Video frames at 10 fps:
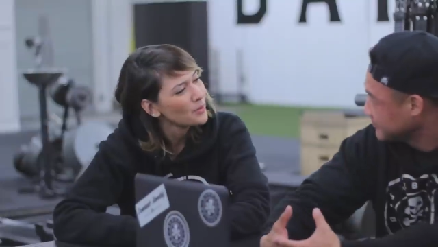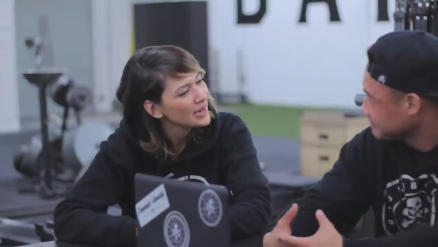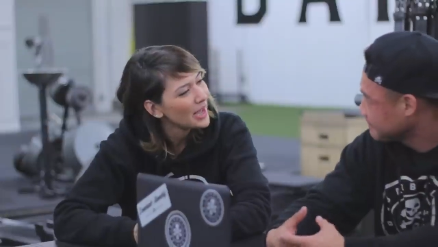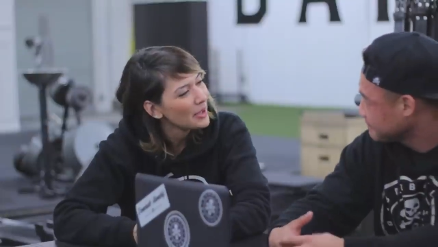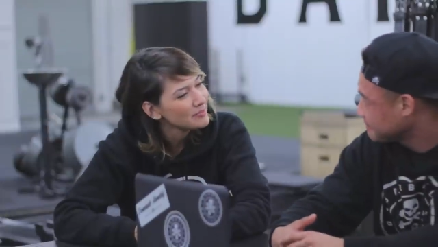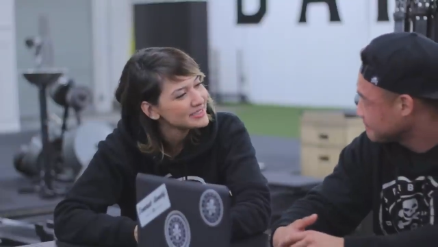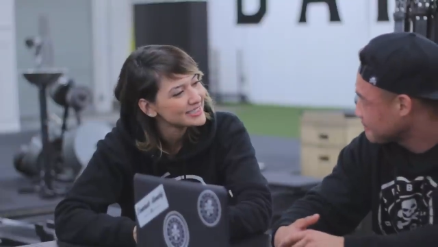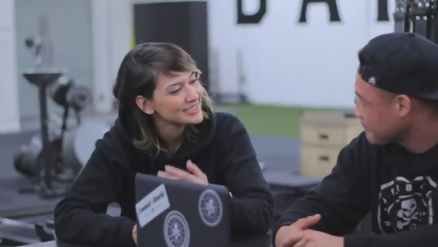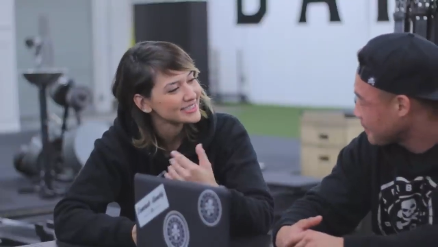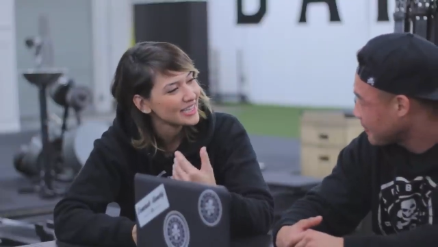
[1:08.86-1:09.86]
Speaker 1: What
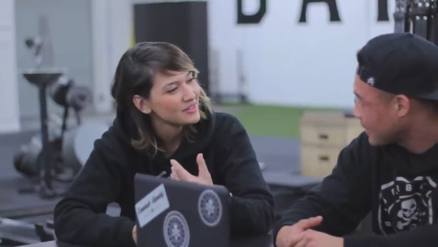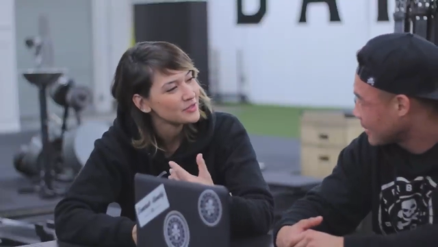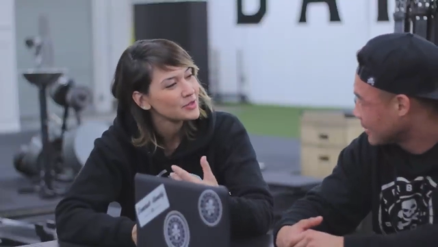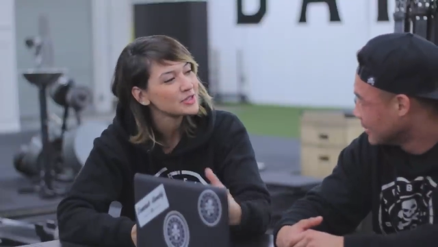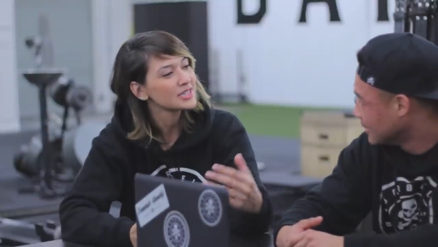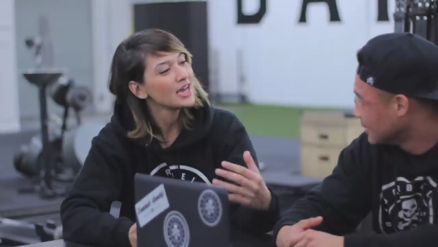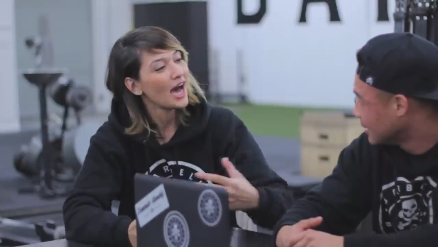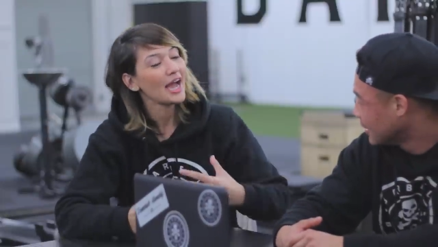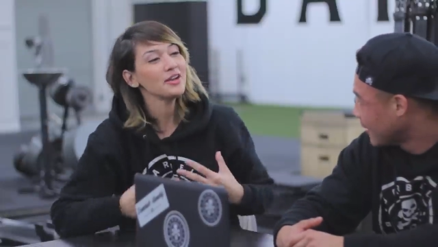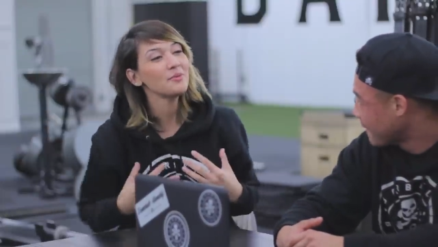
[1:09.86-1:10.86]
happens inside of you? Because
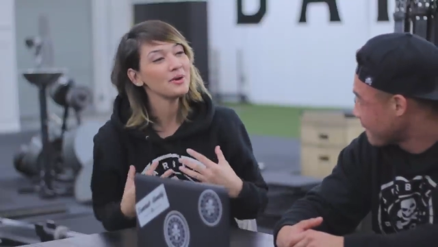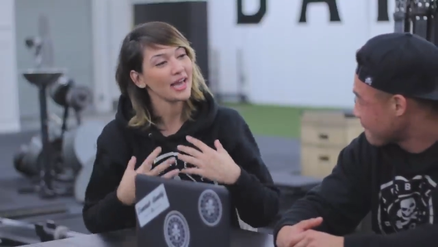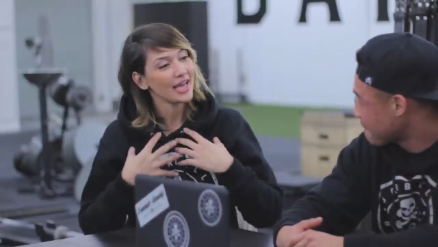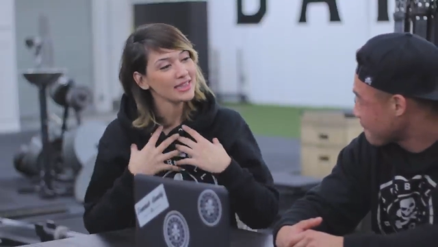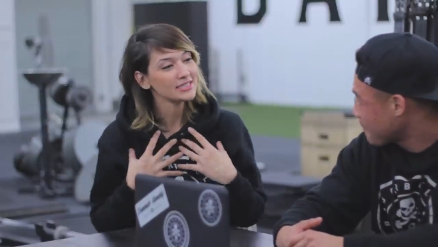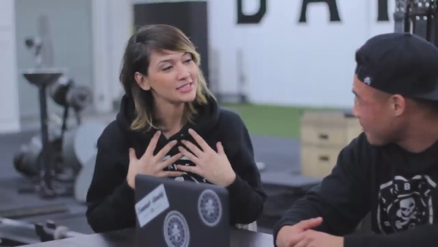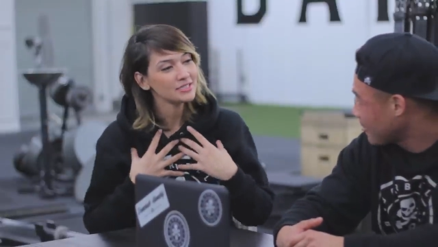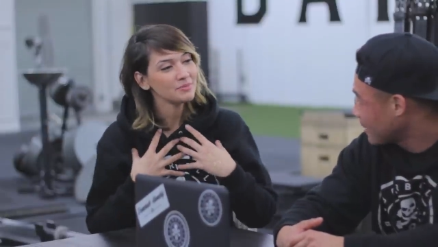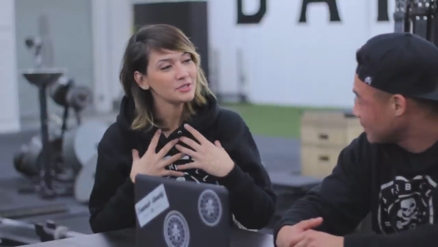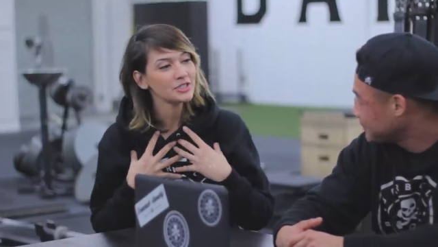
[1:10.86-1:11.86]
yeah, like, when I listen
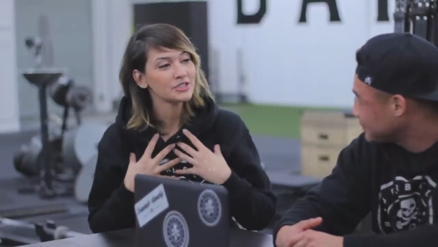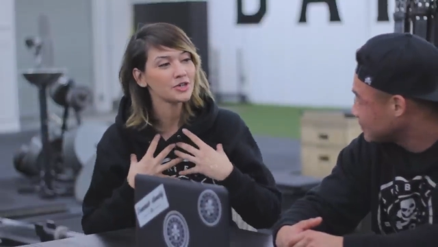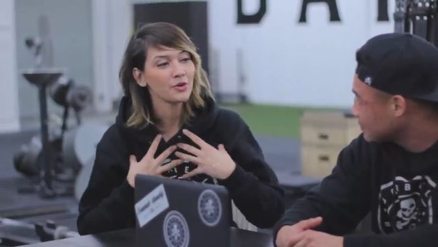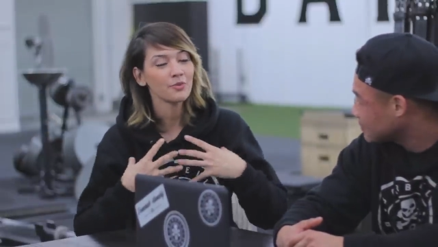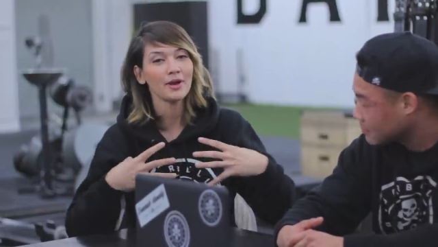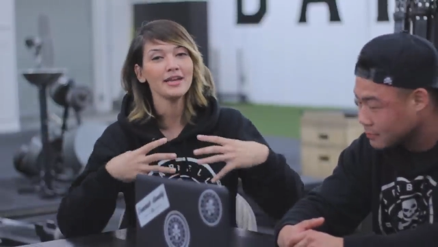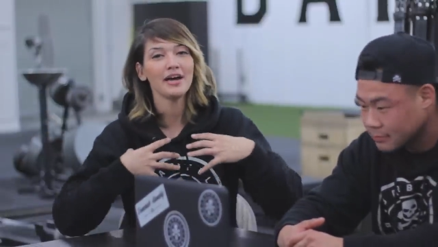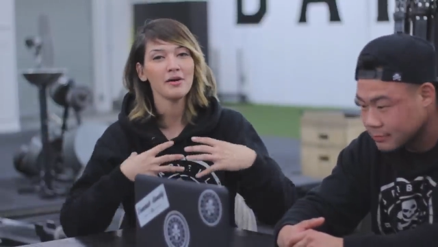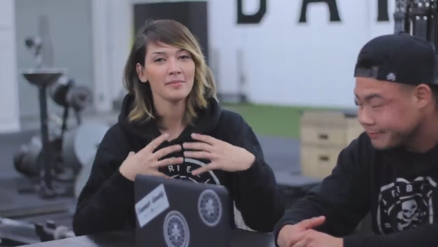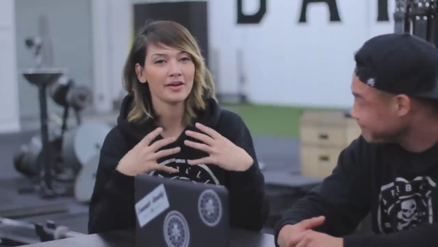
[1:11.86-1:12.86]
to music, so right
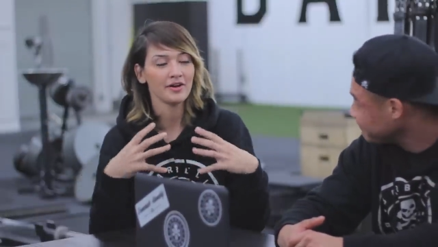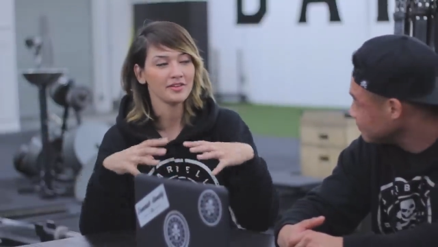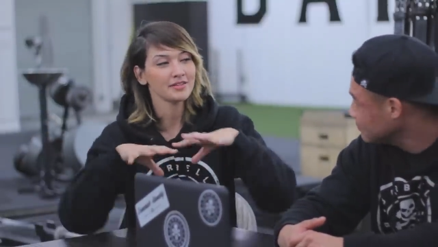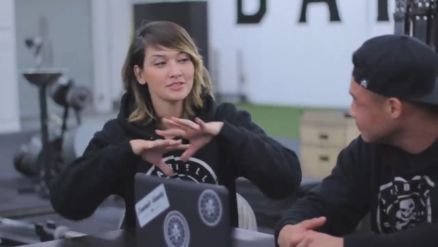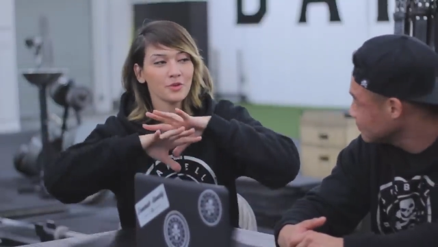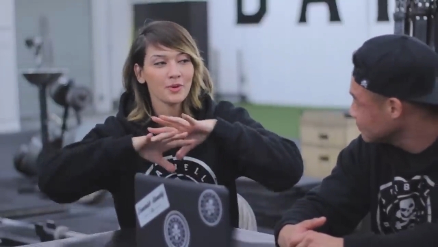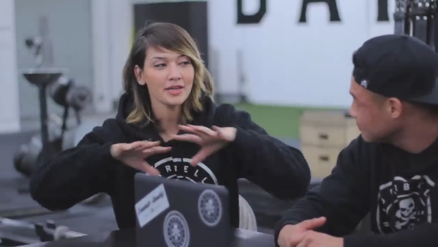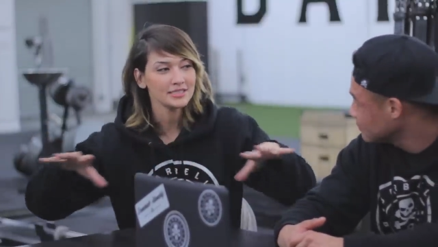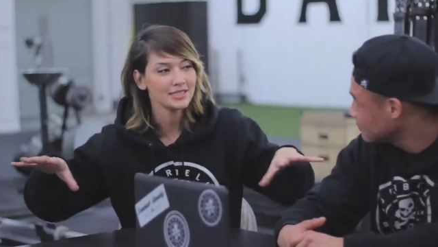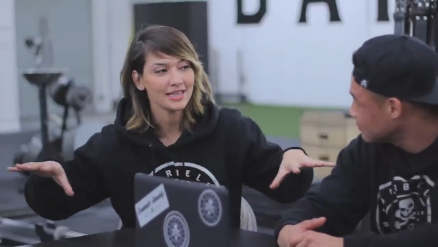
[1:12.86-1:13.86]
now I'm like on this
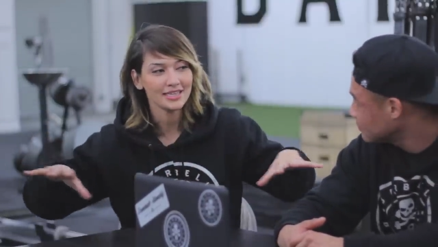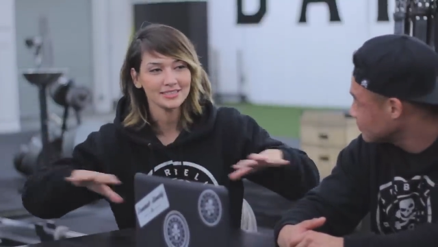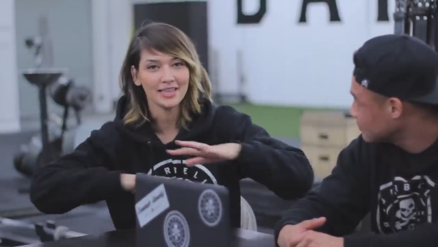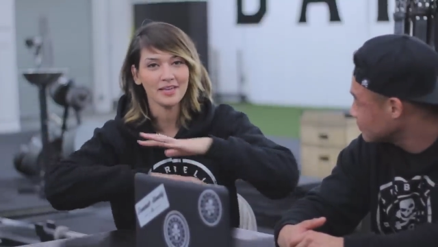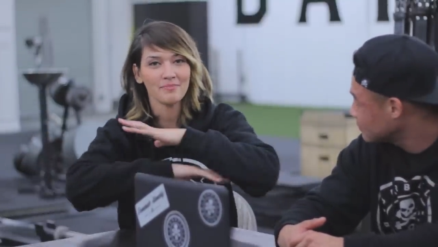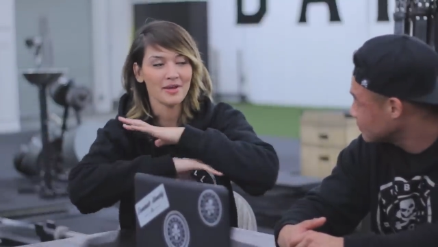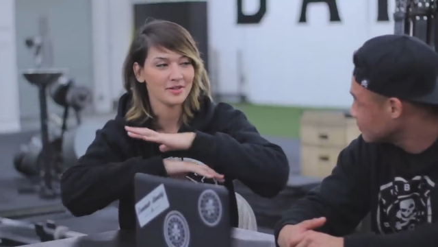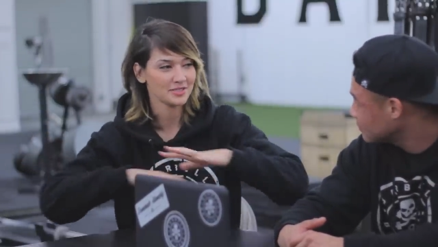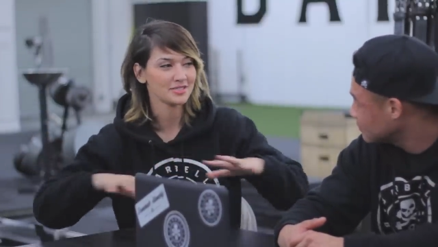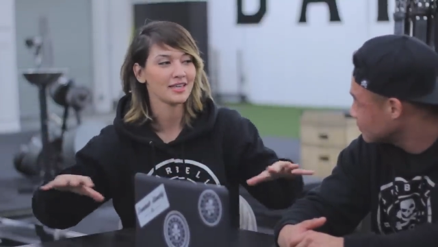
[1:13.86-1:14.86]
crazy like
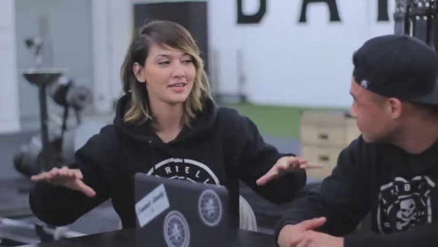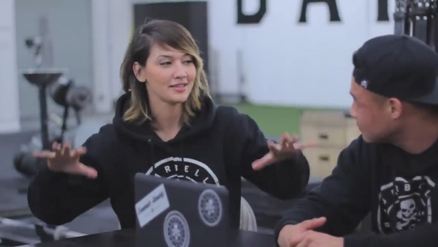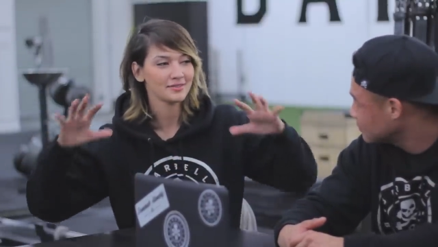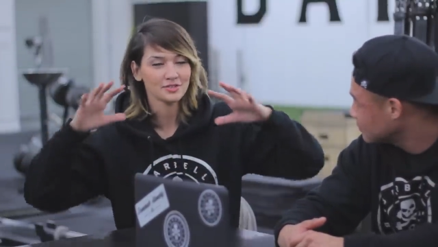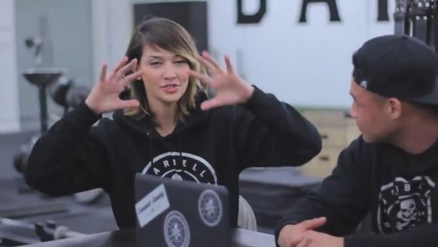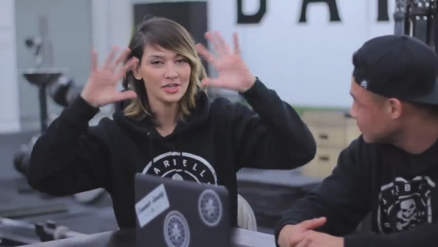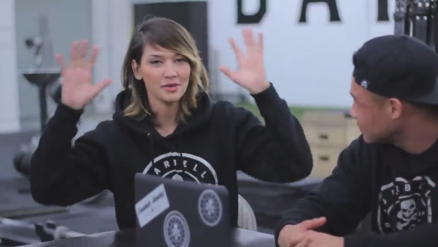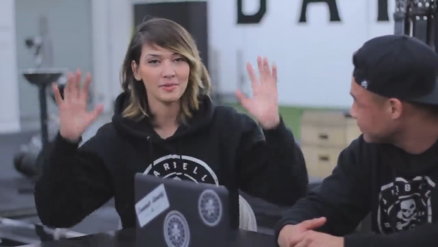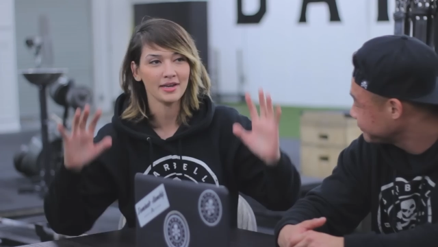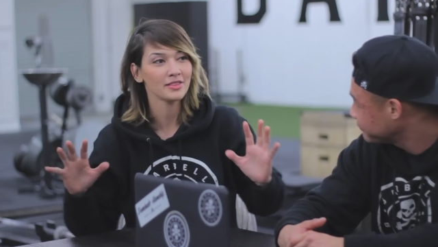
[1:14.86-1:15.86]
deadmau5 like mm -hmm.
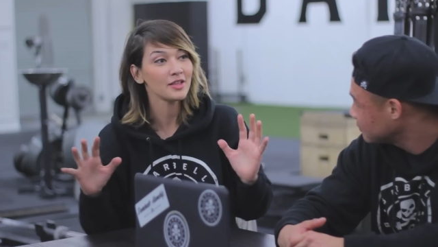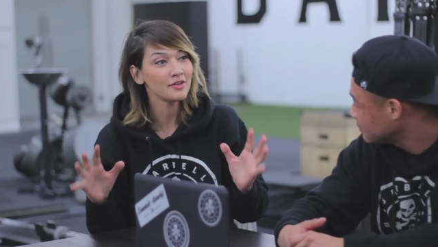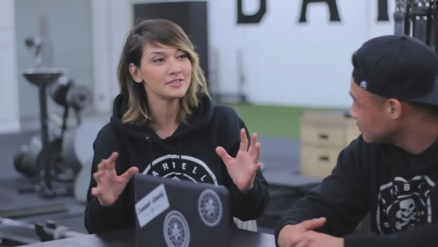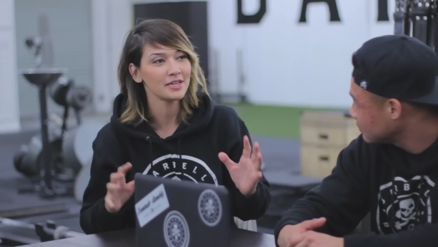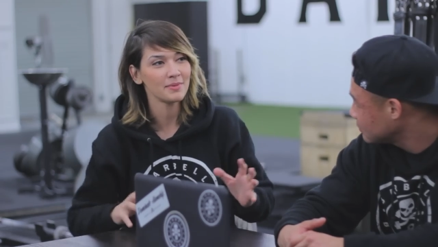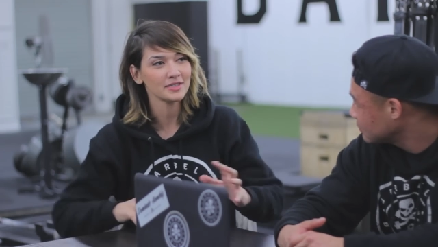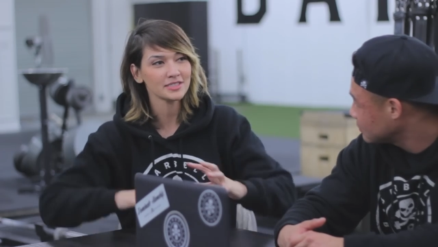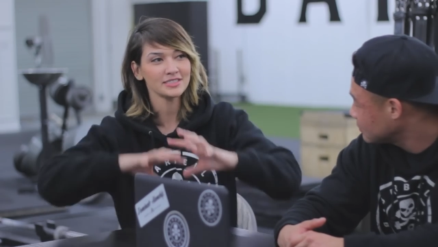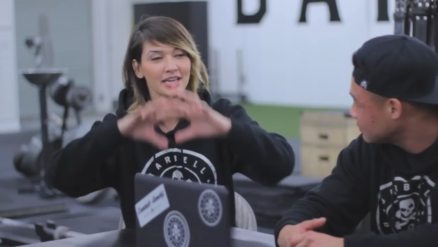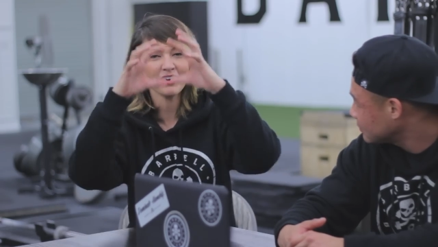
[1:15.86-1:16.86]
tip, and I love deadmau5
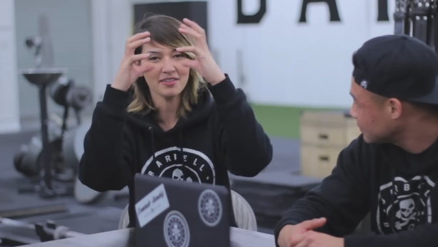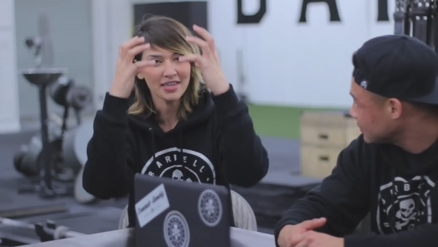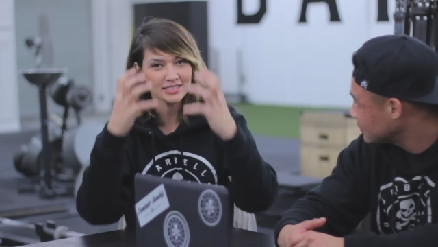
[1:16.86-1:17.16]
because okay.